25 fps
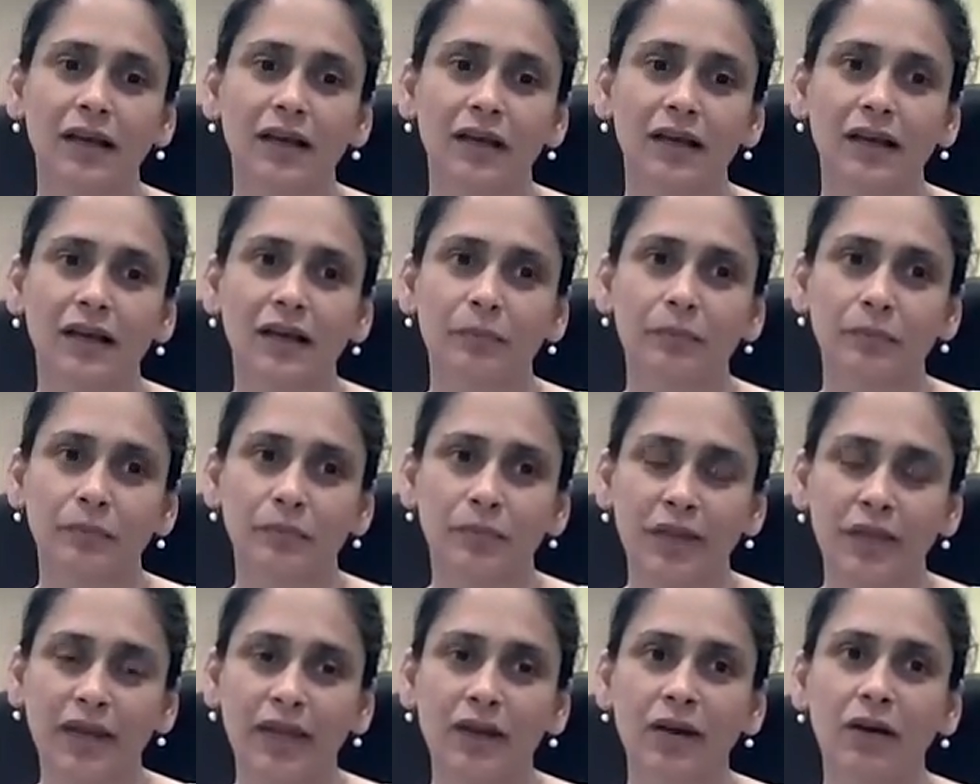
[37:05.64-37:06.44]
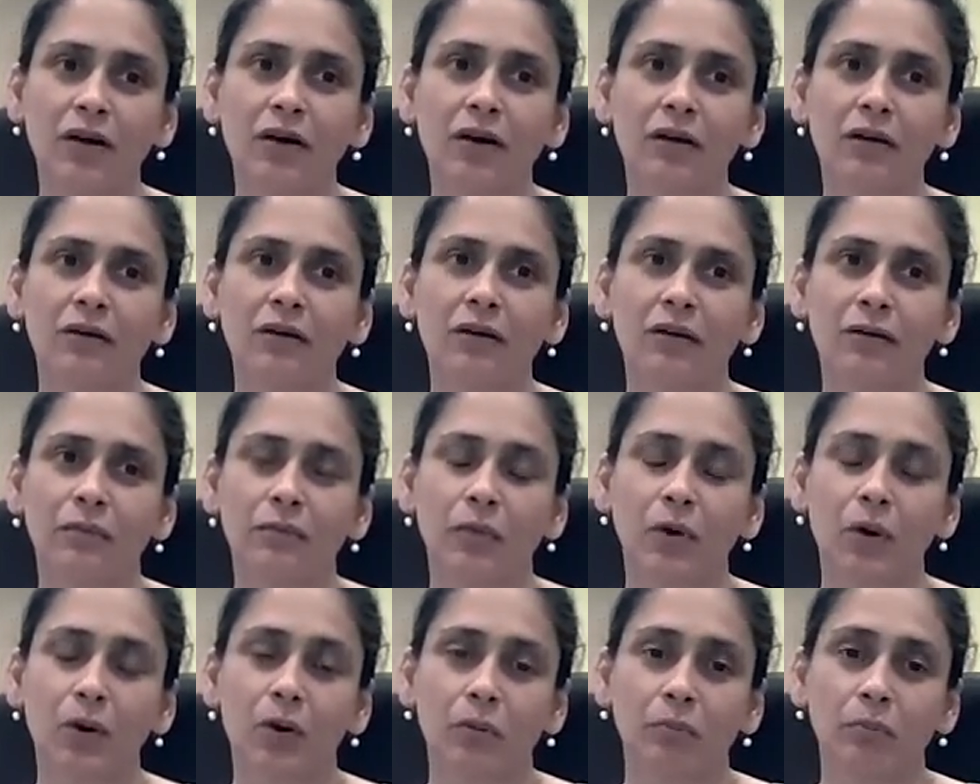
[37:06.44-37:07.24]
they
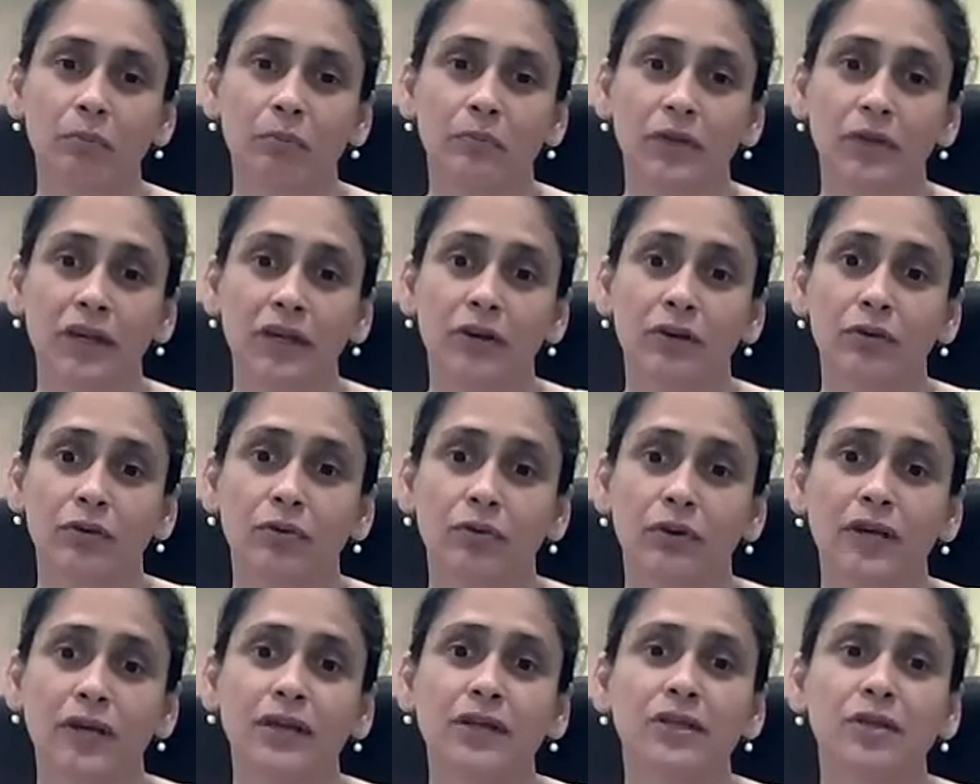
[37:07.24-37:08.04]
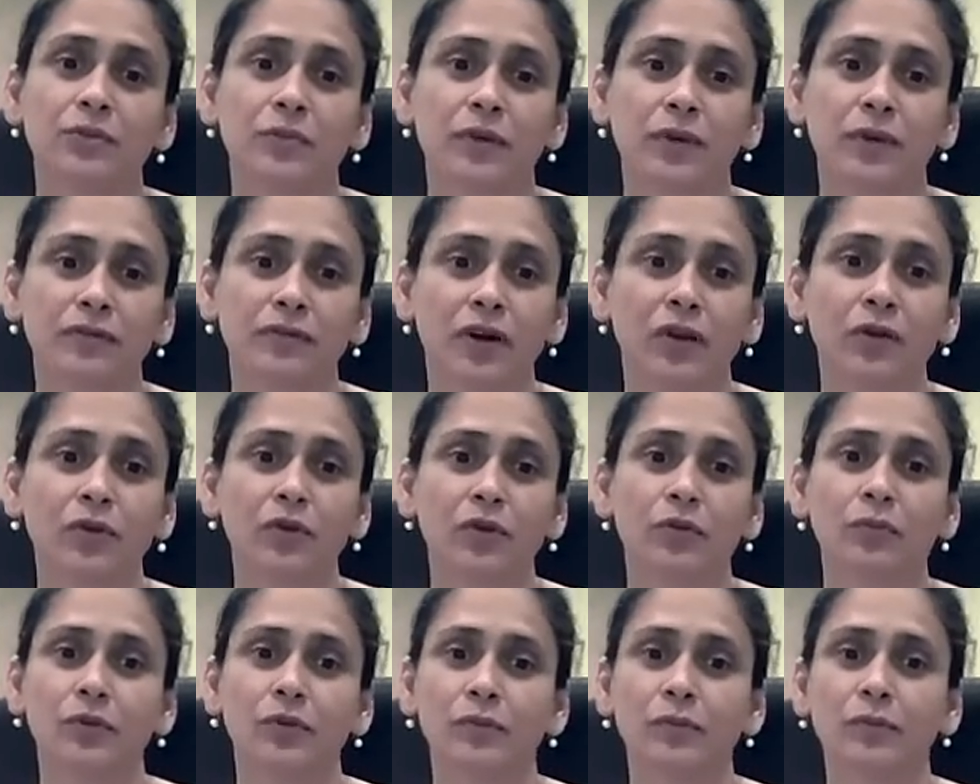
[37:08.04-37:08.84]
agreed to be
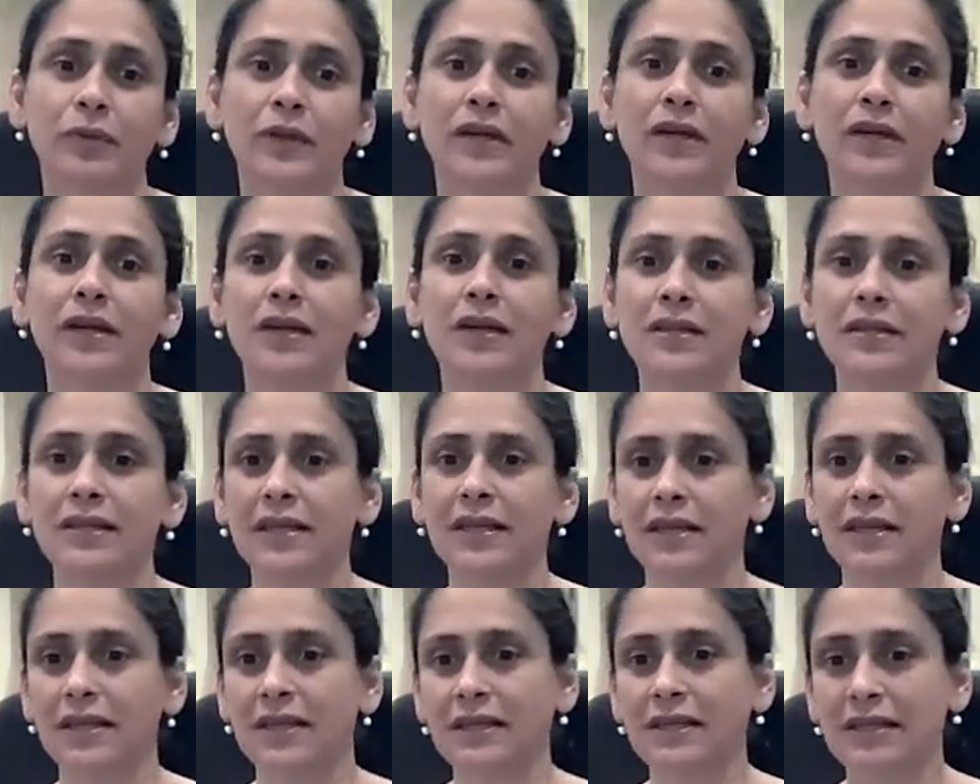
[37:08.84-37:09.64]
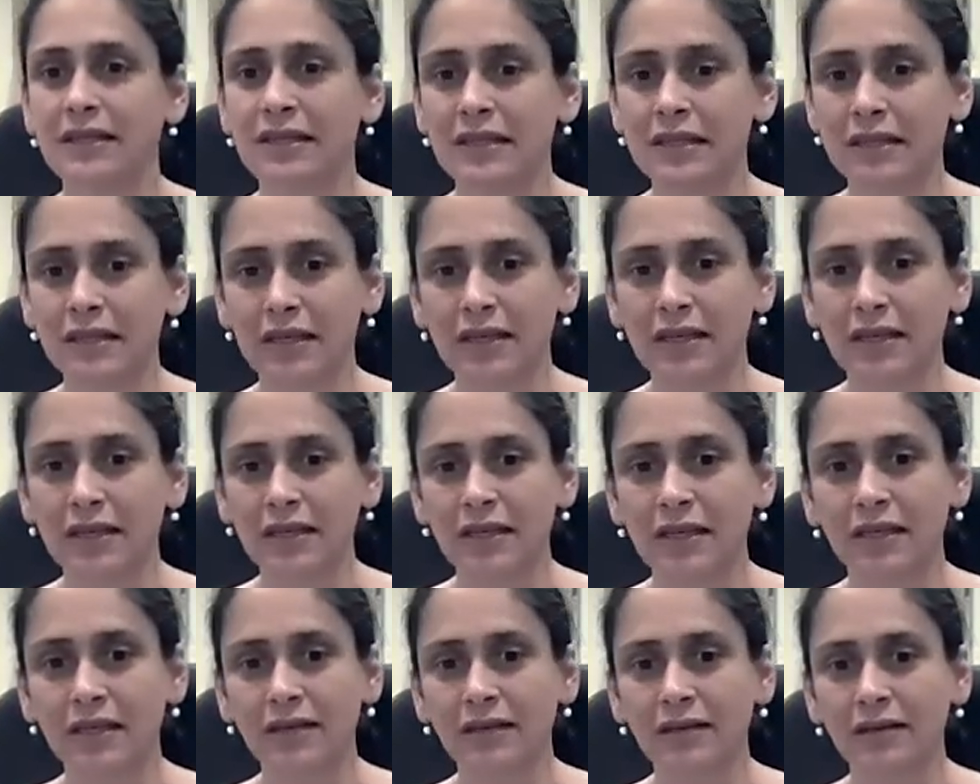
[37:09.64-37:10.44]
vulnerable because they can
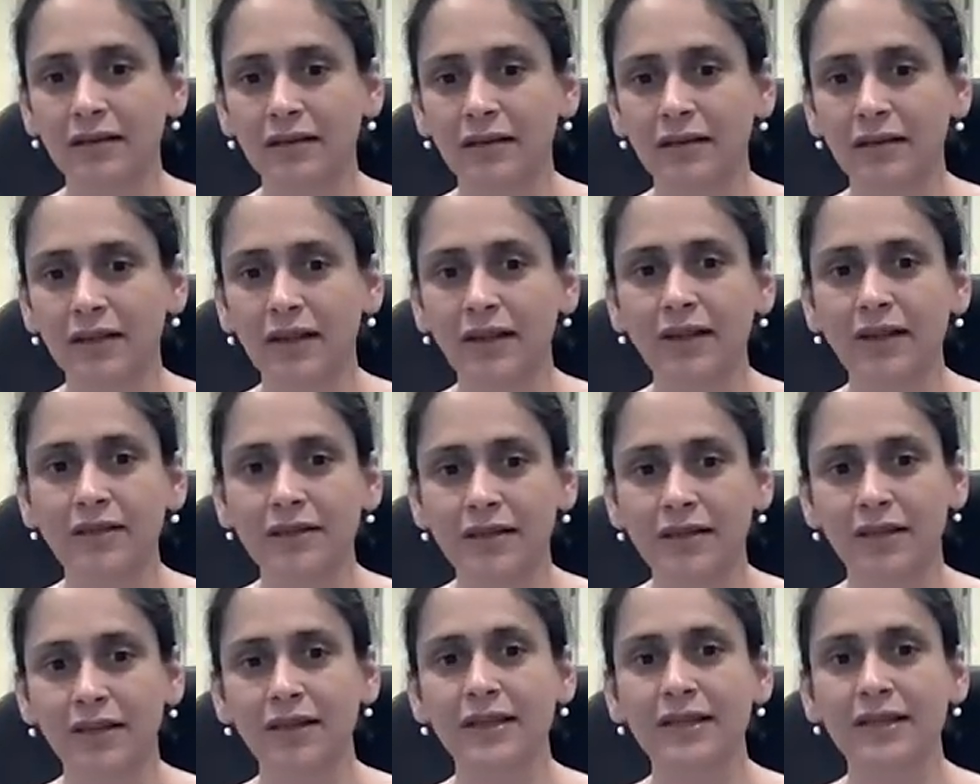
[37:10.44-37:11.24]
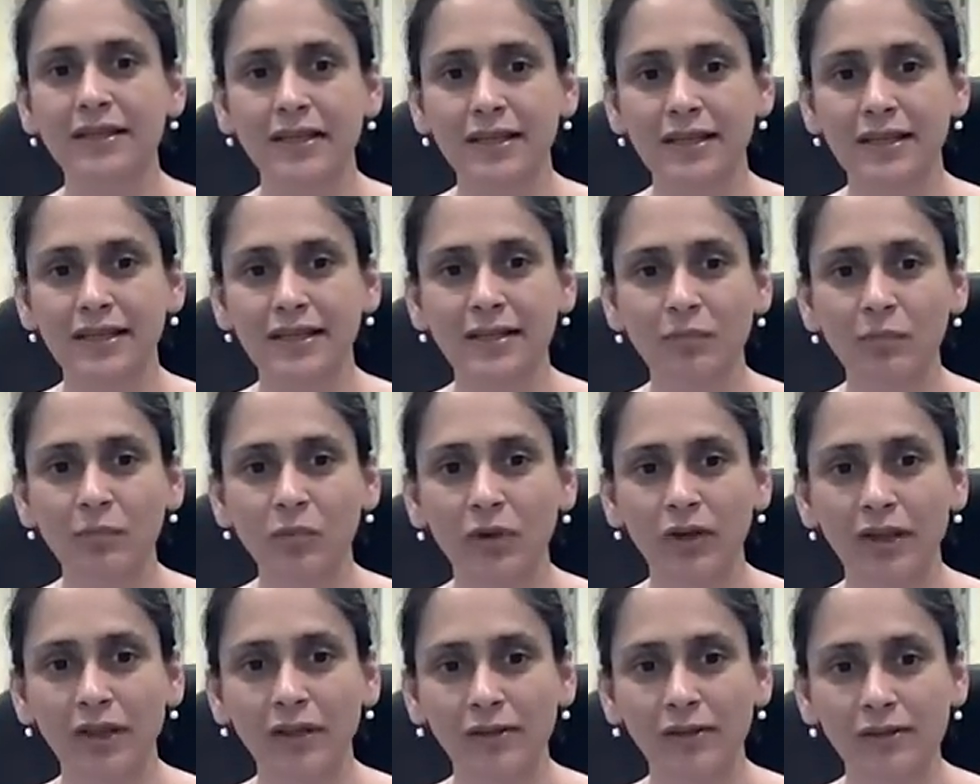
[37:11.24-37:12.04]
see that it's going to assist someone
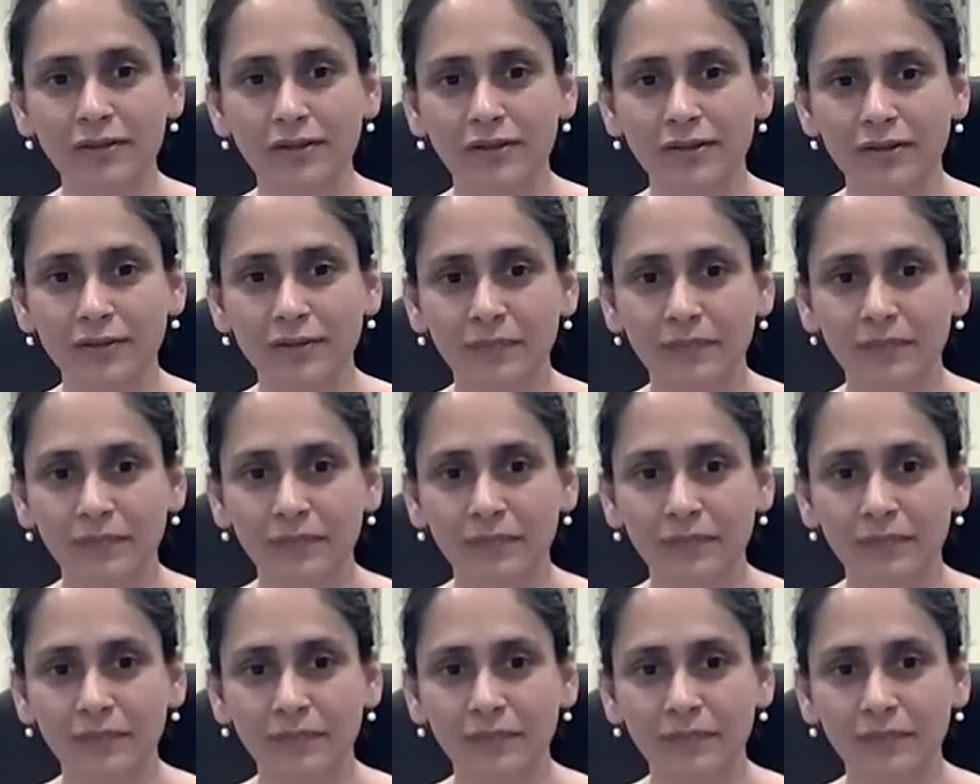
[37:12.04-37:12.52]
else.